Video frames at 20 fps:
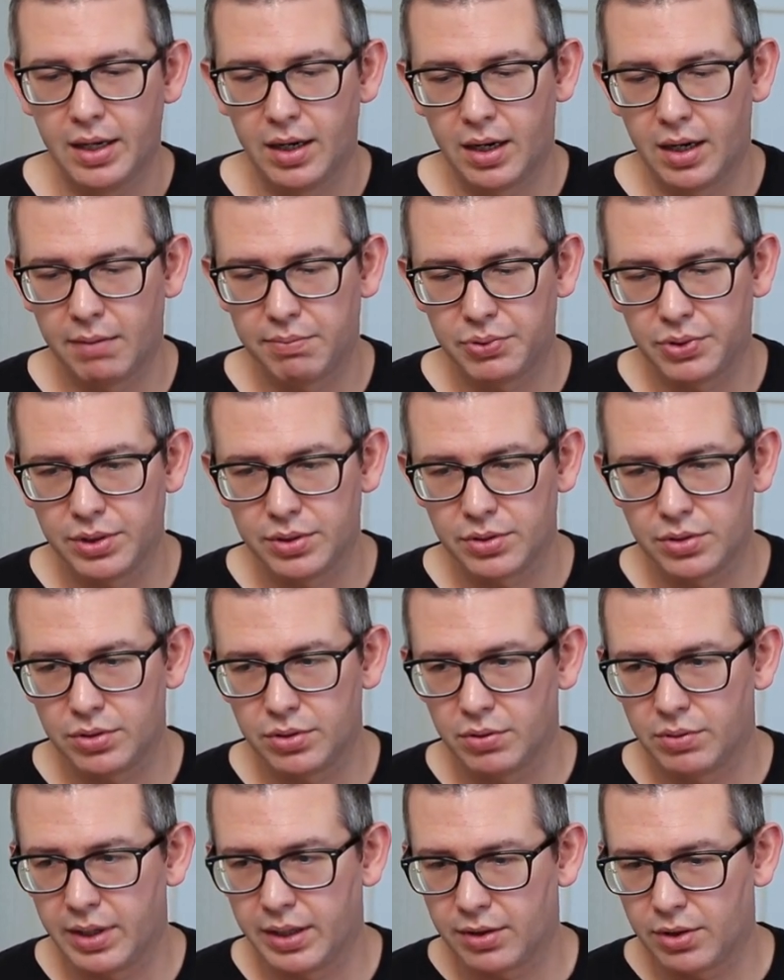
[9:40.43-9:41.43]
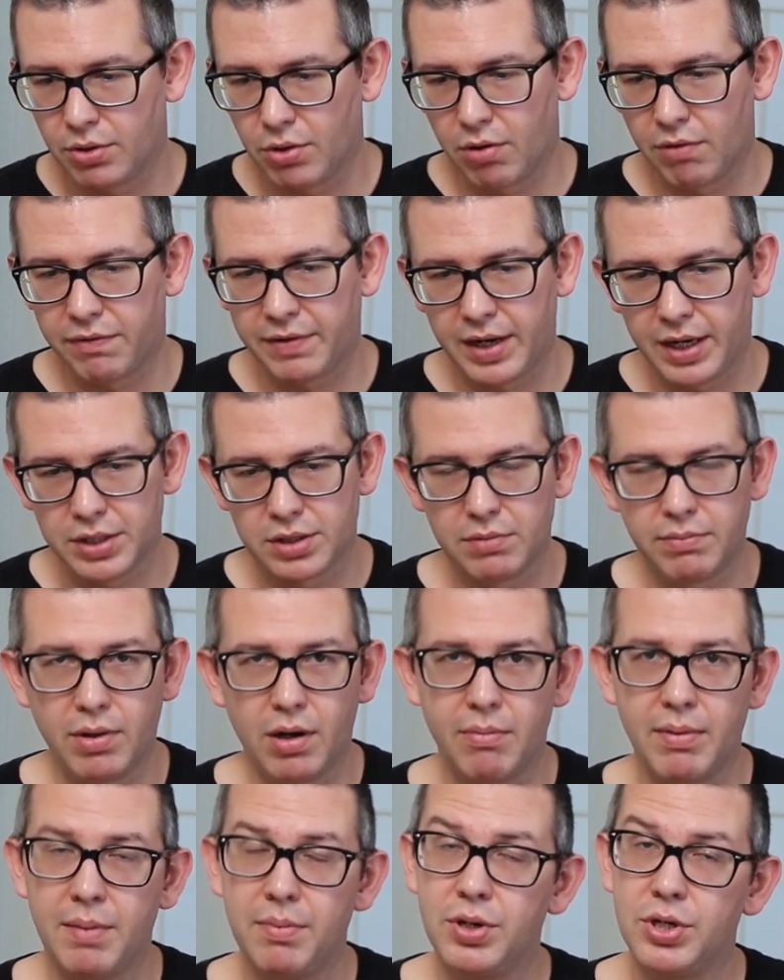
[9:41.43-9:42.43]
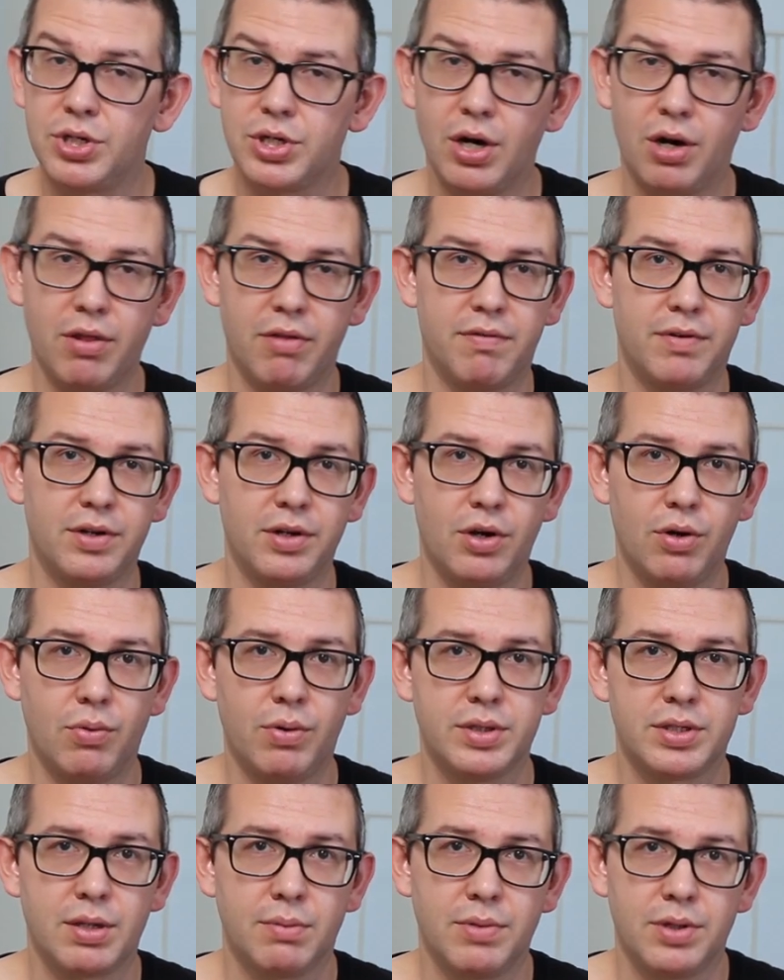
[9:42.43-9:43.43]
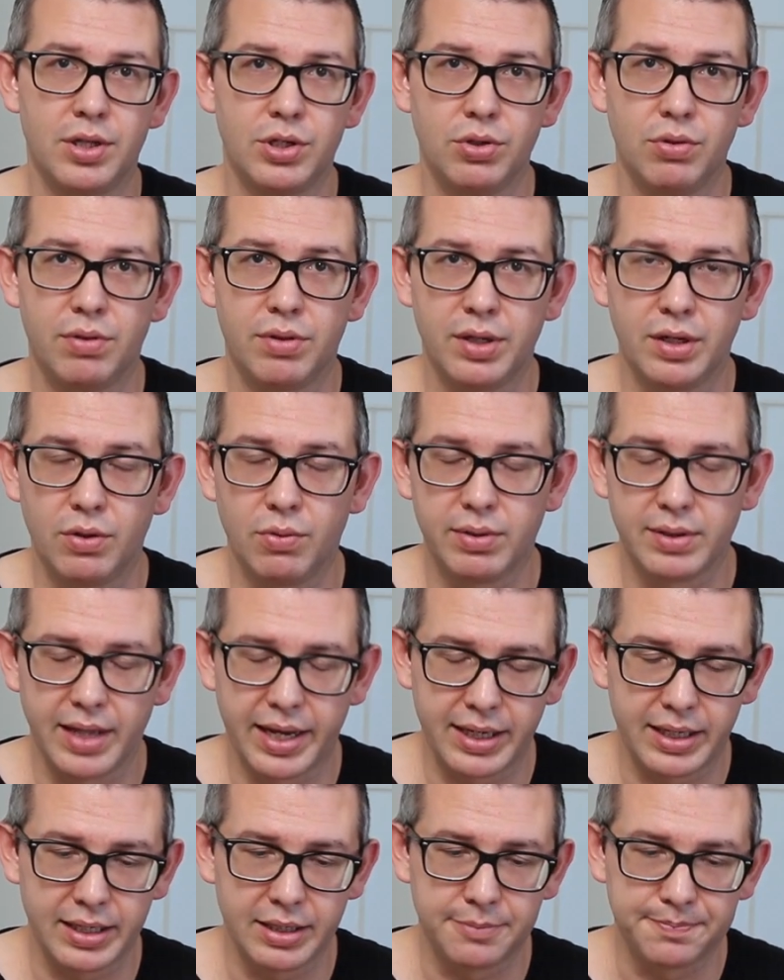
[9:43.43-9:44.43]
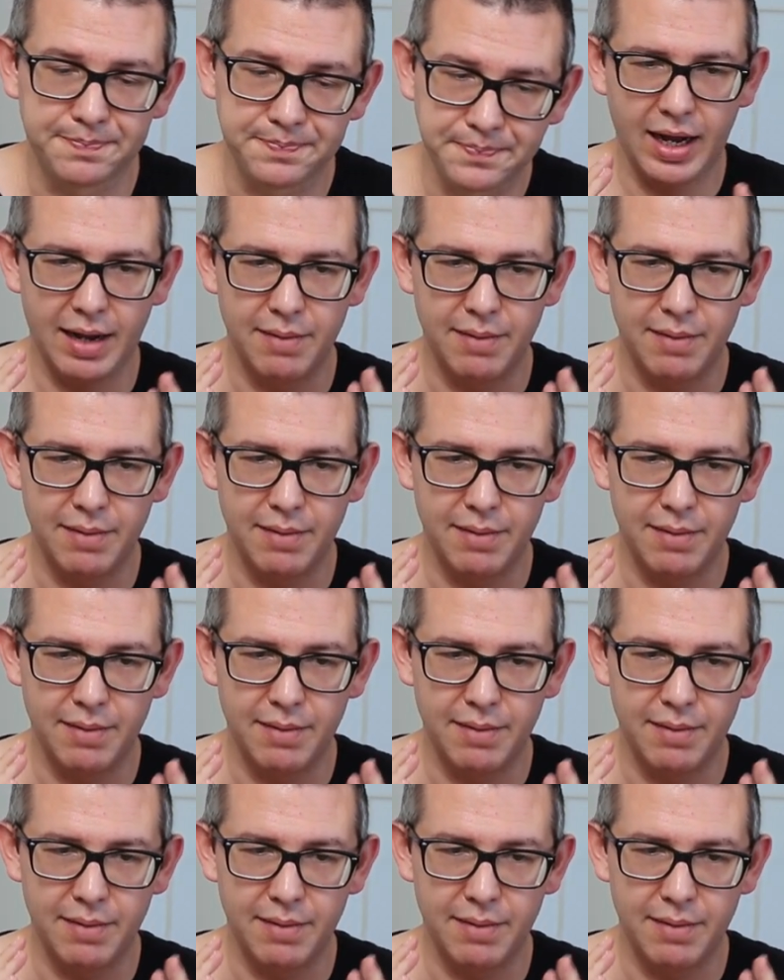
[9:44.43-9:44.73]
Please do hit the notification bell, maybe share the video with someone that you think would like it.